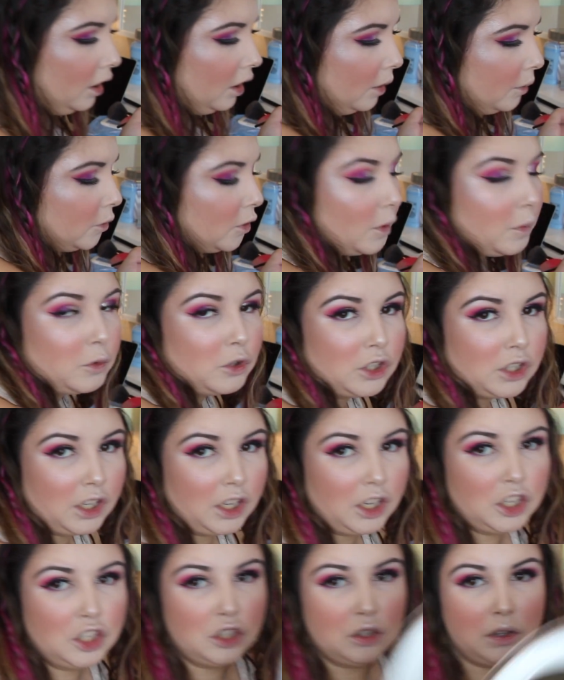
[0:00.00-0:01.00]
I'm just
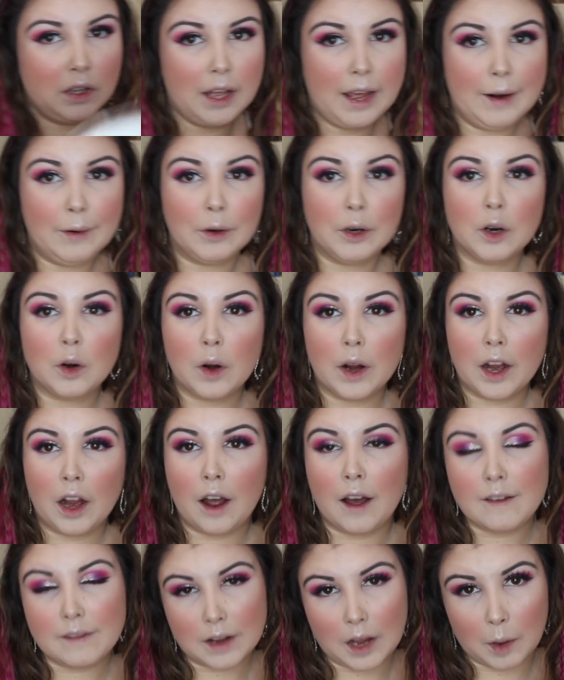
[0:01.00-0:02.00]
gonna do that real quick
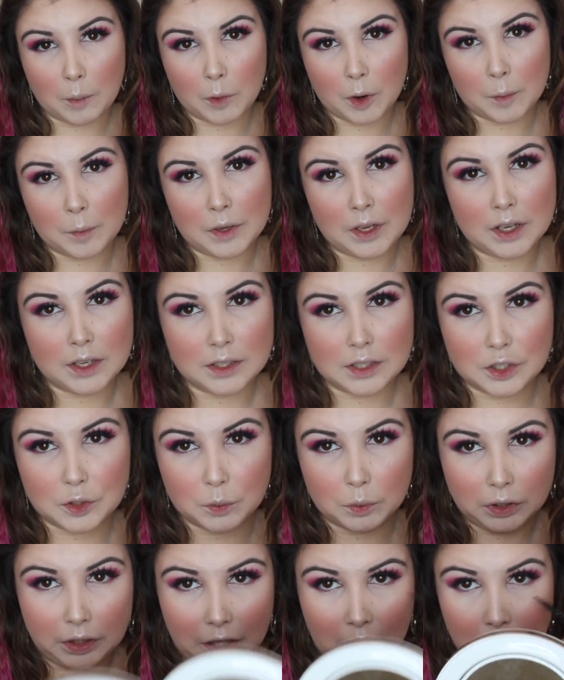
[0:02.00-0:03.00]
off camera because
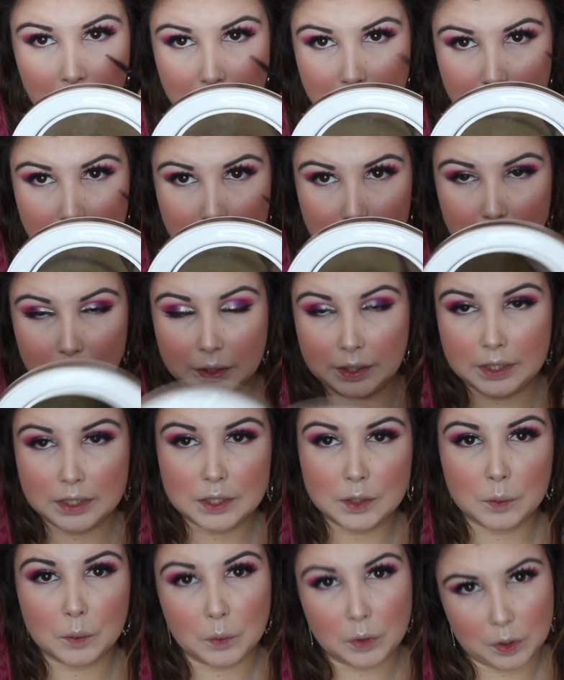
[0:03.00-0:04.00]
it's really hard to do
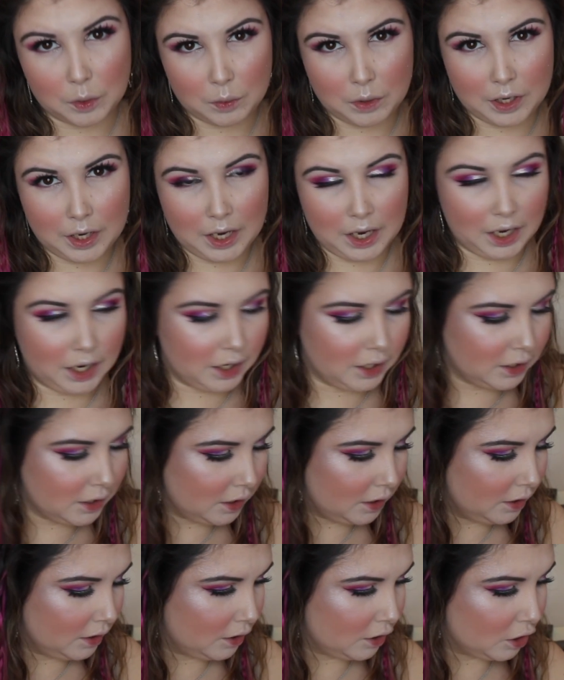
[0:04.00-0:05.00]
it with one hand.
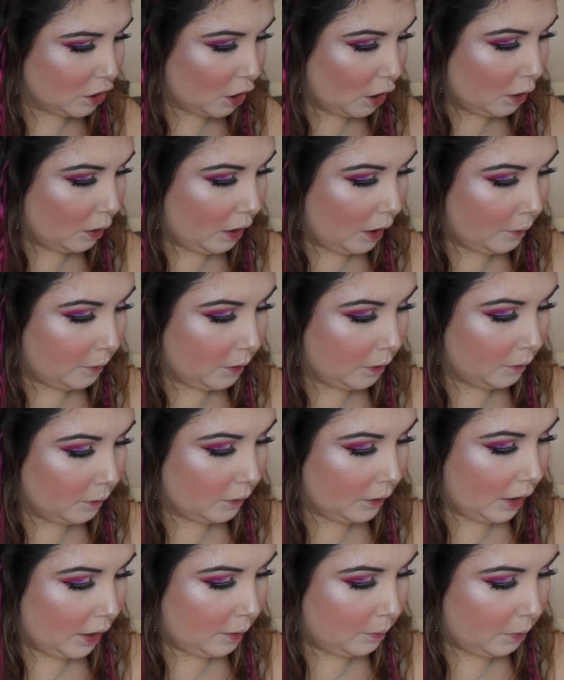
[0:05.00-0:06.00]
So I'll be
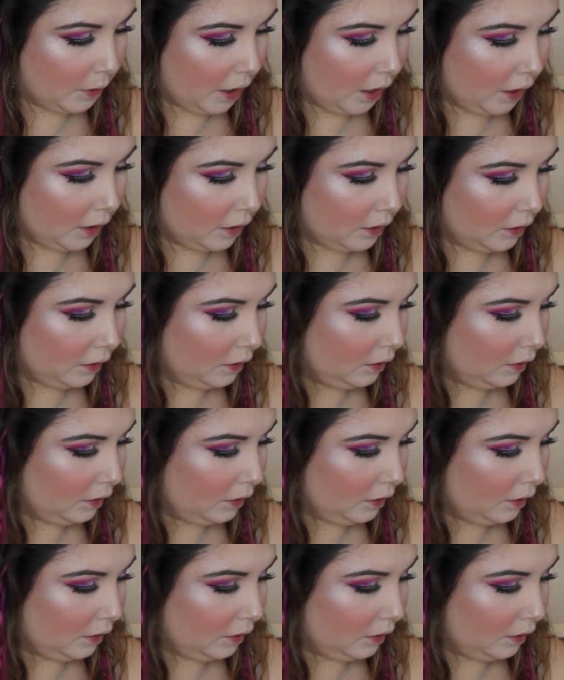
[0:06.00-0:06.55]
right back.